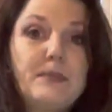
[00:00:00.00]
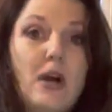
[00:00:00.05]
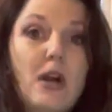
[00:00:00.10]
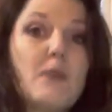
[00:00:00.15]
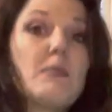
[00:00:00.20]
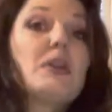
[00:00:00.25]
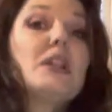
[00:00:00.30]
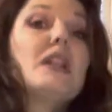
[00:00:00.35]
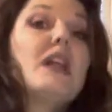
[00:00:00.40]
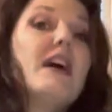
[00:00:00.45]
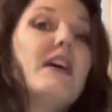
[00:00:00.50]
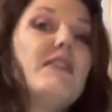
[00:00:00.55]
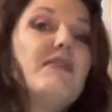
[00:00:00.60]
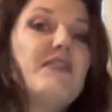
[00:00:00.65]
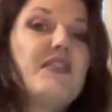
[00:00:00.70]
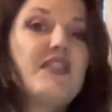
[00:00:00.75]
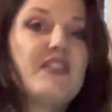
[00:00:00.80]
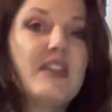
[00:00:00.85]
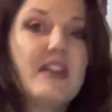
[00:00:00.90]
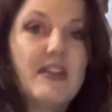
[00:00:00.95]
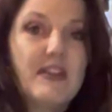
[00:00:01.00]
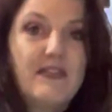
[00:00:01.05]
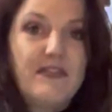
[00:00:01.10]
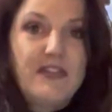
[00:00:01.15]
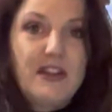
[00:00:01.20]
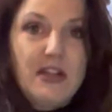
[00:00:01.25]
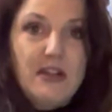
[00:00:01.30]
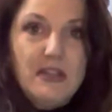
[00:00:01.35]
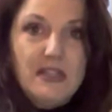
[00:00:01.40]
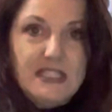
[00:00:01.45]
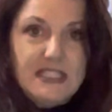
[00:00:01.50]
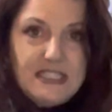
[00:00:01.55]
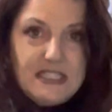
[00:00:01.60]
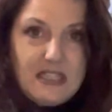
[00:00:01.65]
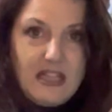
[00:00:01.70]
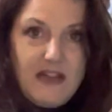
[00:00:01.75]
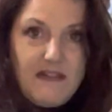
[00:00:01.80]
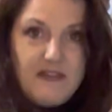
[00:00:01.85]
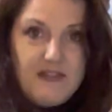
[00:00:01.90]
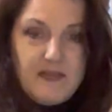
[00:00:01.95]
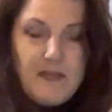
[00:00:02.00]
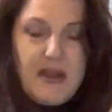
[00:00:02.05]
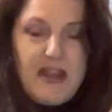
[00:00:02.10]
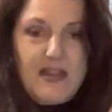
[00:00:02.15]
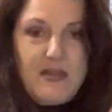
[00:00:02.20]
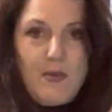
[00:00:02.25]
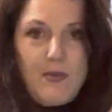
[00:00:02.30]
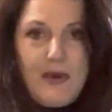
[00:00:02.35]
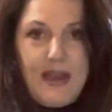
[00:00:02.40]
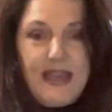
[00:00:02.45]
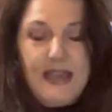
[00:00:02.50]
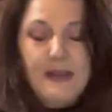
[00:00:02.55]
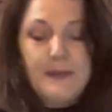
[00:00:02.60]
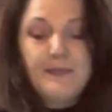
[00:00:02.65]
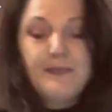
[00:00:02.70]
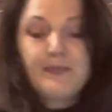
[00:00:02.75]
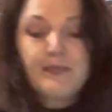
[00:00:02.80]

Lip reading: arm gloves, fingerless gloves, by the way.